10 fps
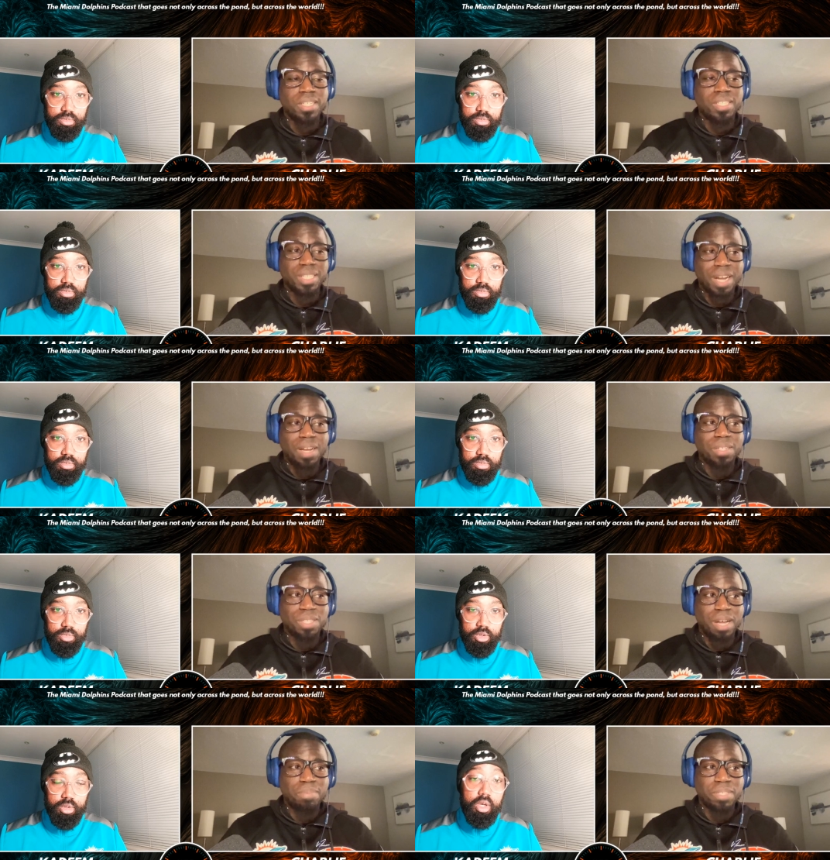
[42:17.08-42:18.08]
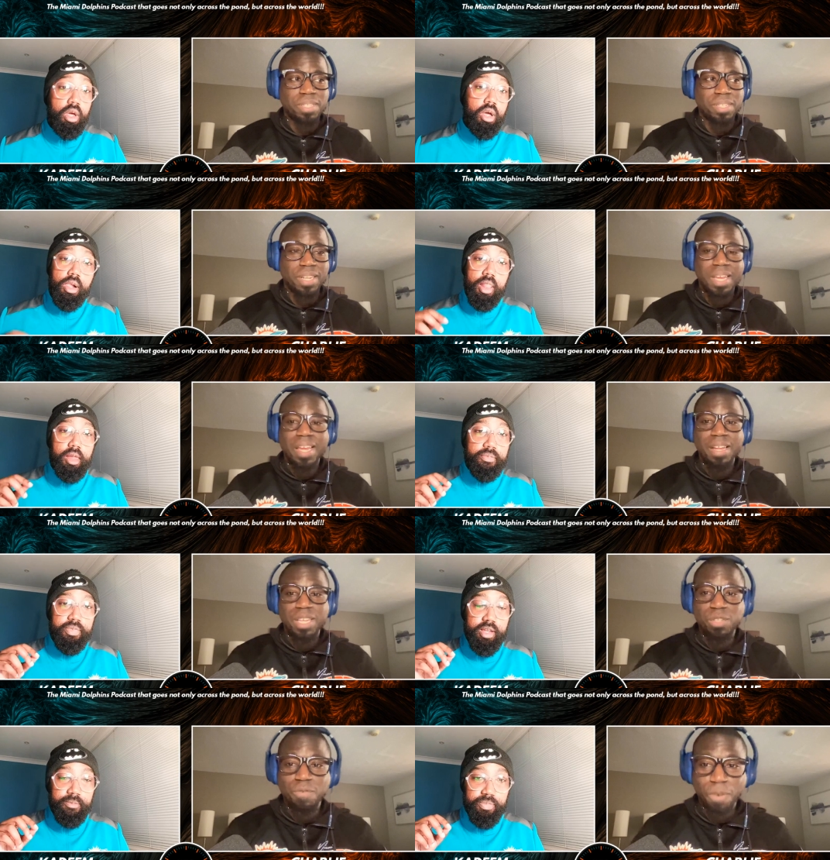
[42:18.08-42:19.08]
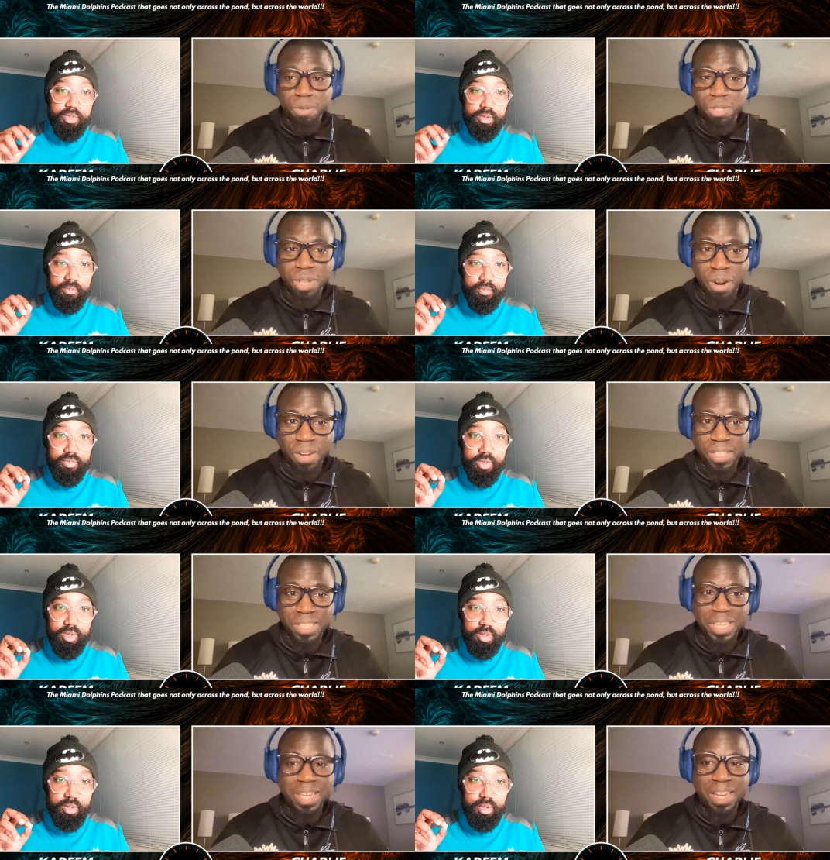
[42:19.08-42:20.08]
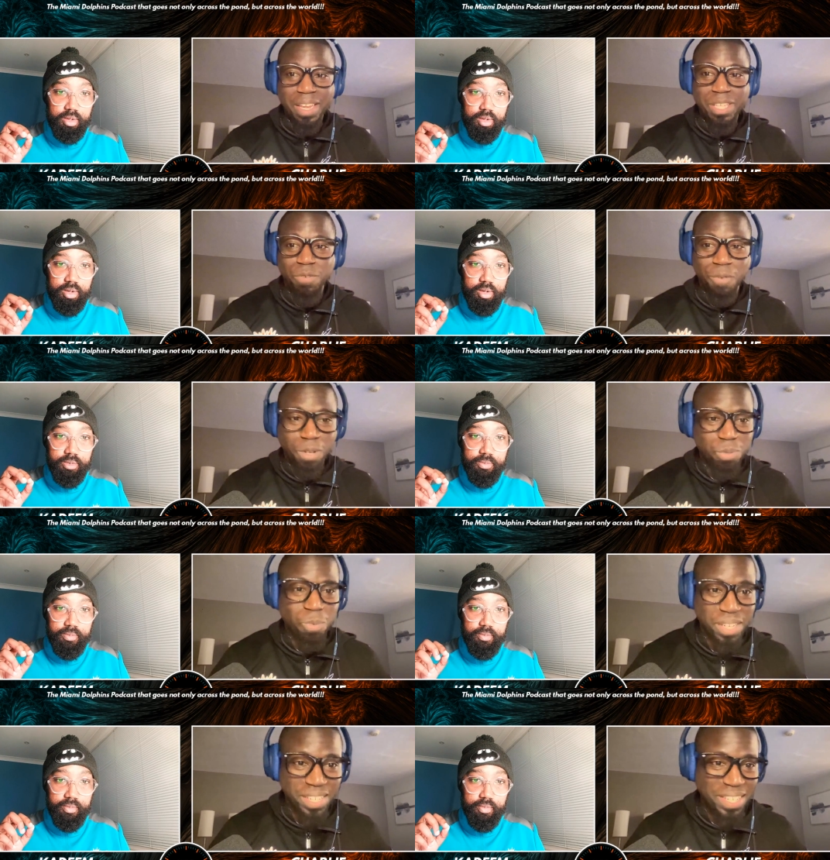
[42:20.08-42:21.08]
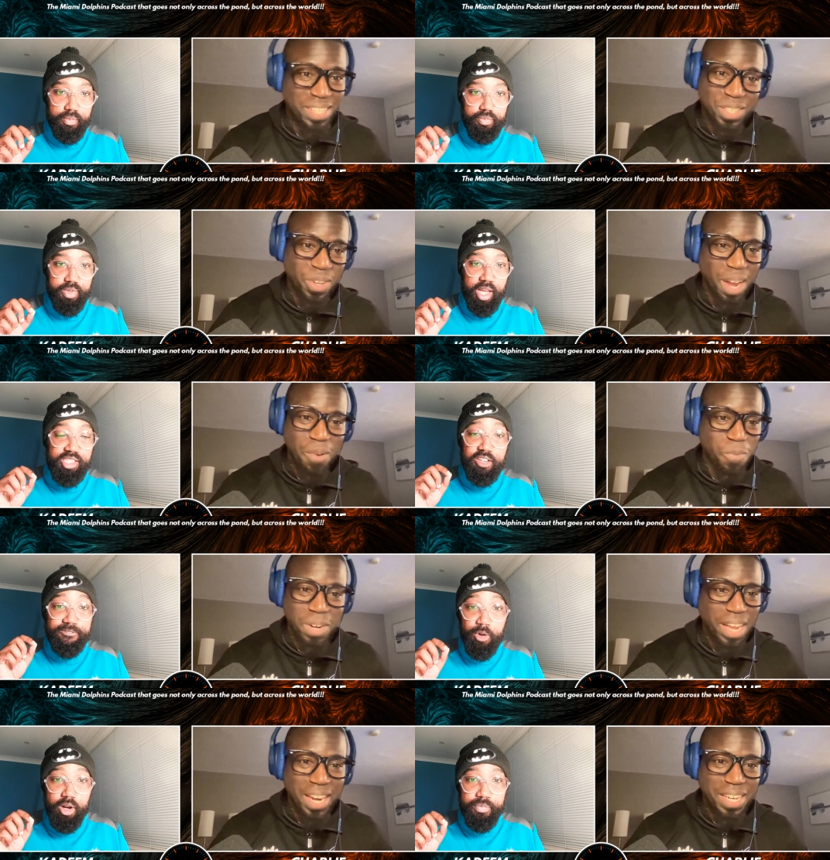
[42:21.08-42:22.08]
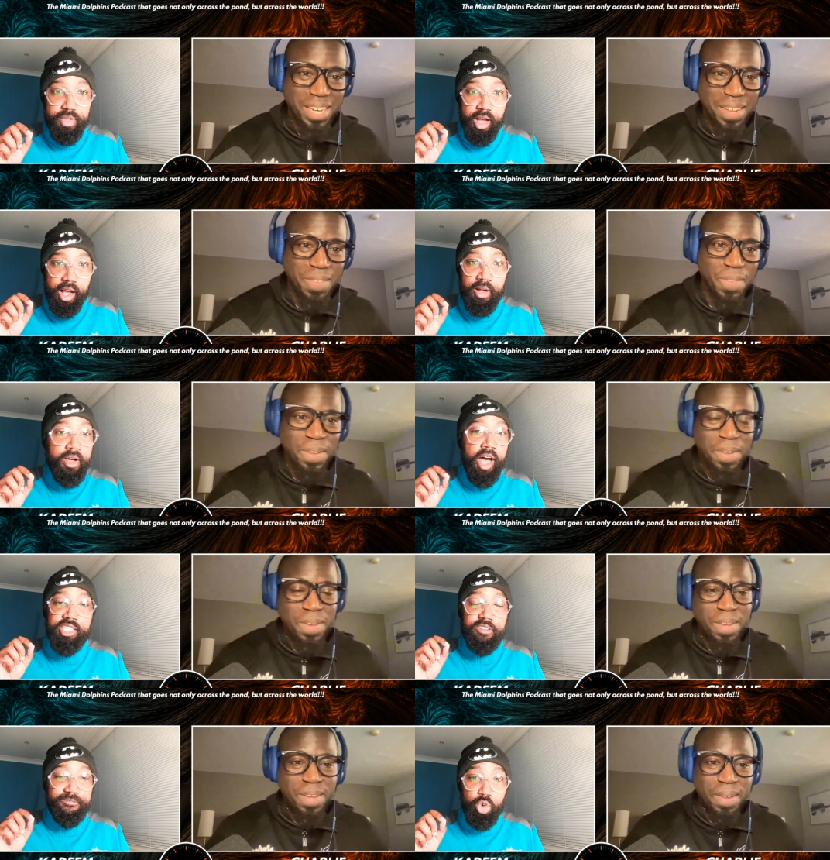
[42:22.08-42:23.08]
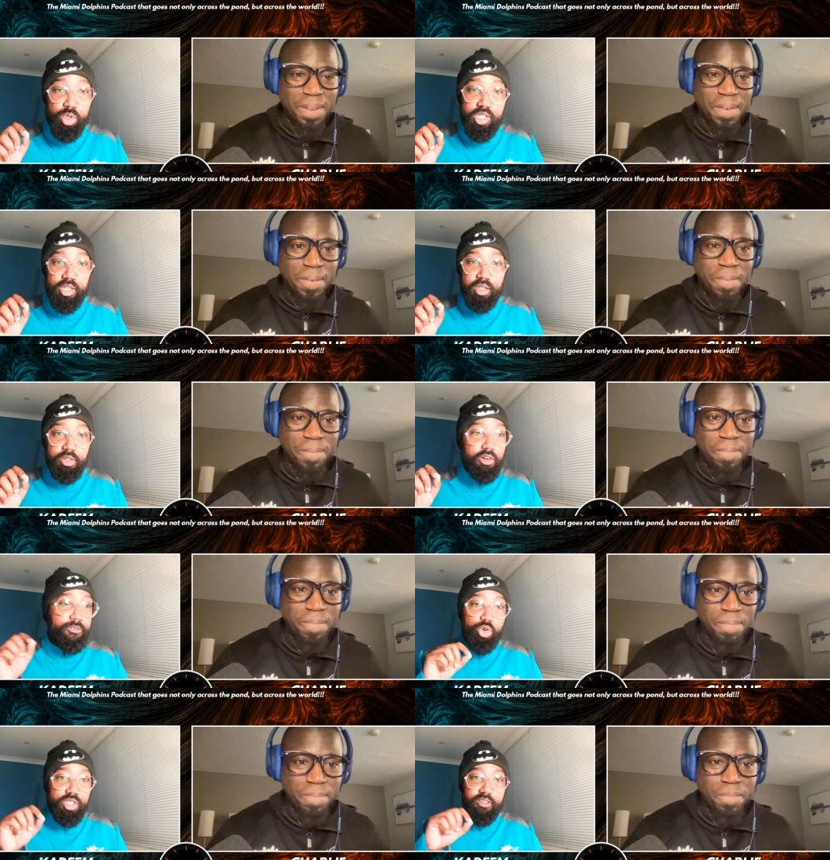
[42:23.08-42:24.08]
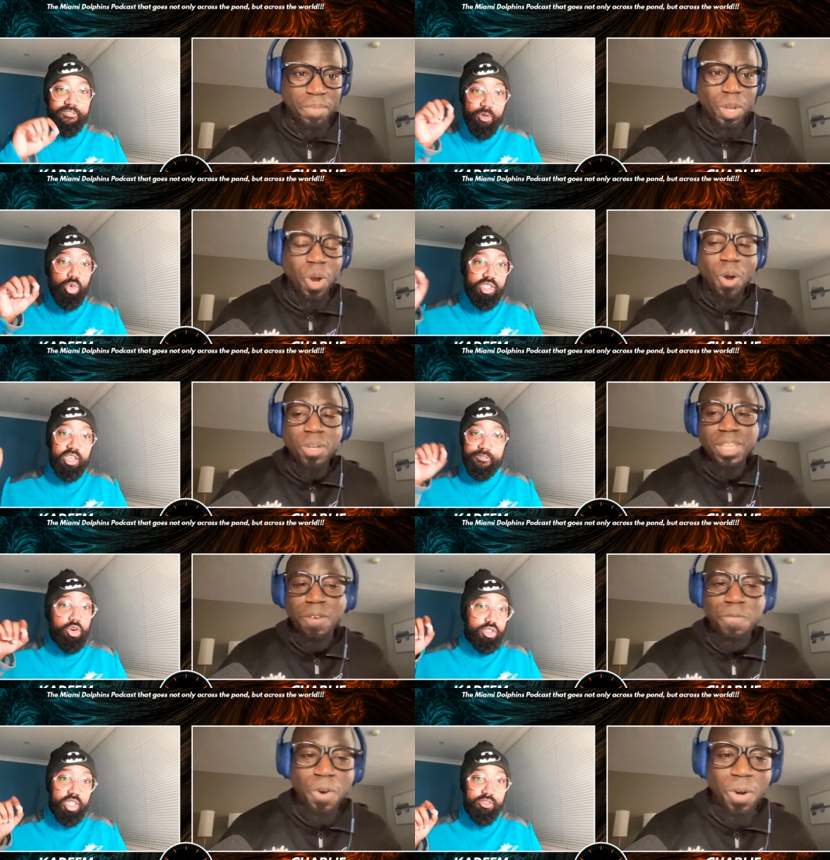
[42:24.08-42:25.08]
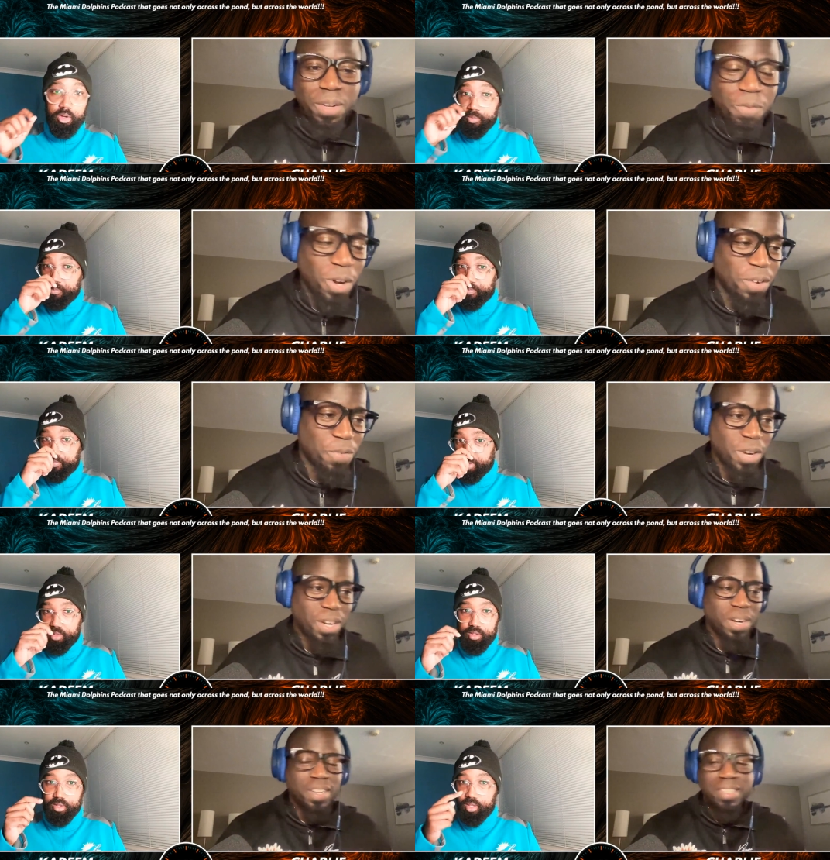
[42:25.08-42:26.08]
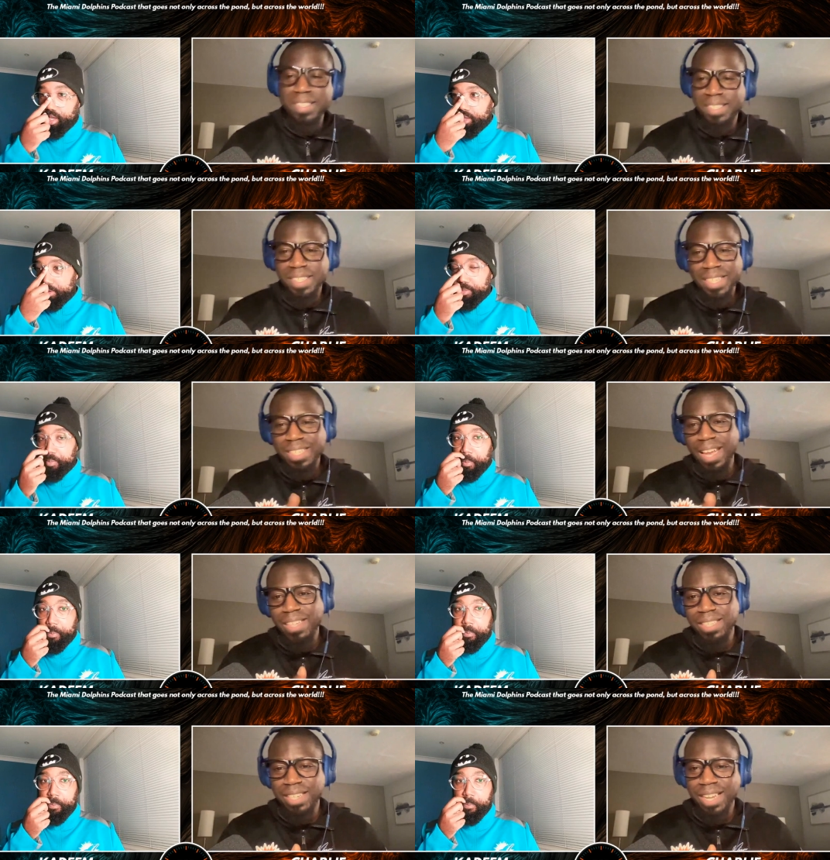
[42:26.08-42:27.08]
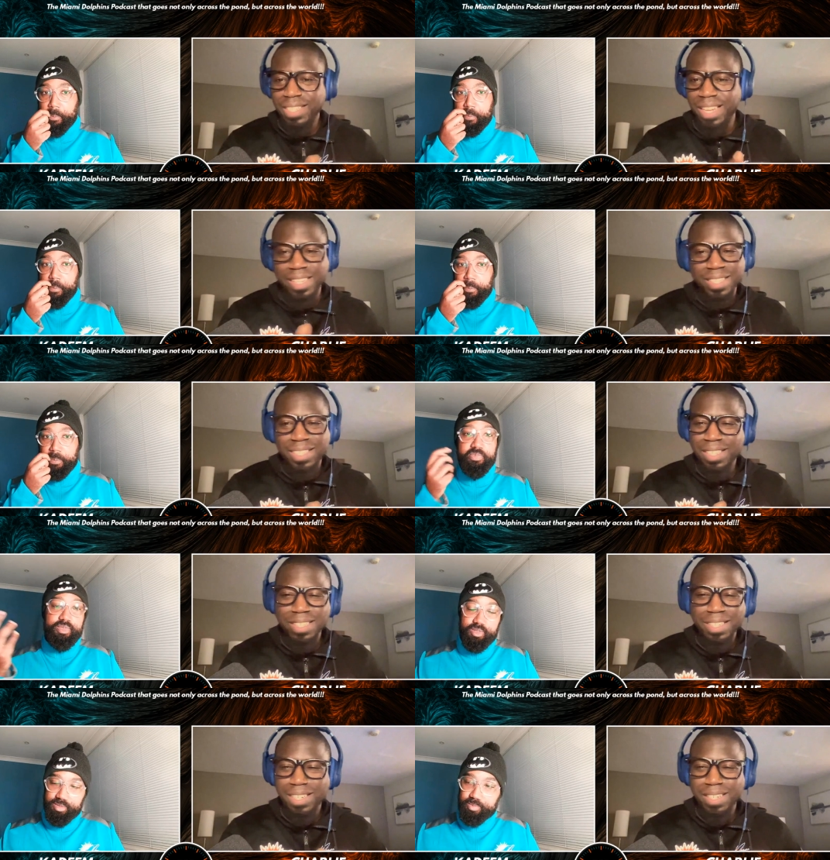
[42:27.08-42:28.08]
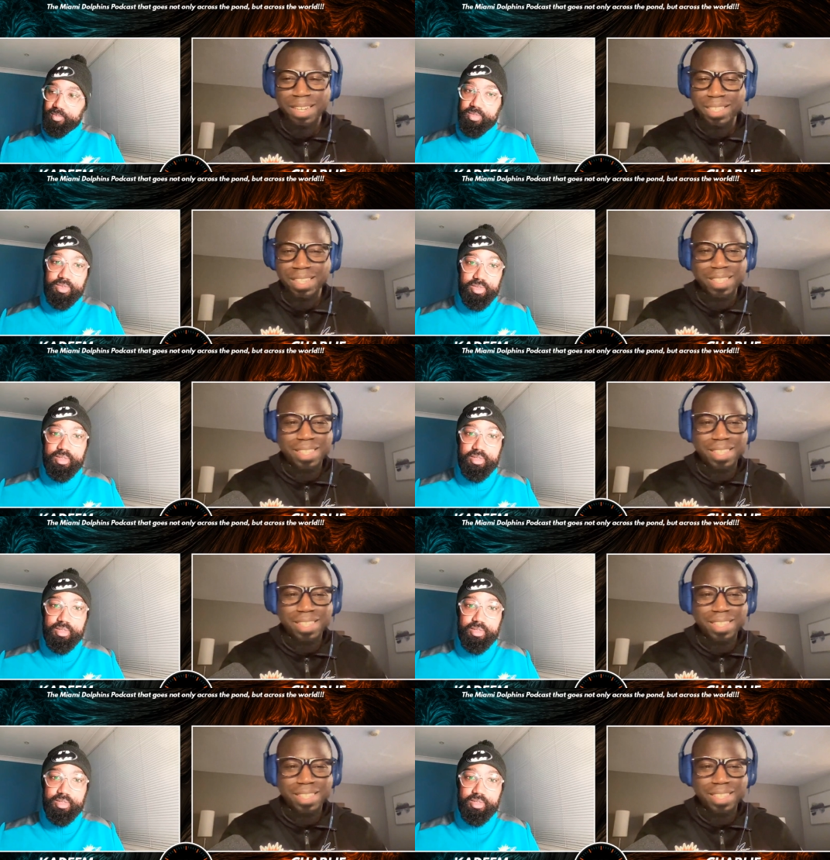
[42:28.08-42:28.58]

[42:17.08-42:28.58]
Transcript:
Speaker 1: Skylar Thompson in his first start to get his first win. So that I said, that
Speaker 2: I said 40, not 14, 40. Oh, he said 40,
Speaker 1: 40, 40. Uh, yeah. That's the accent. That's that. See, Kadeem, that's that's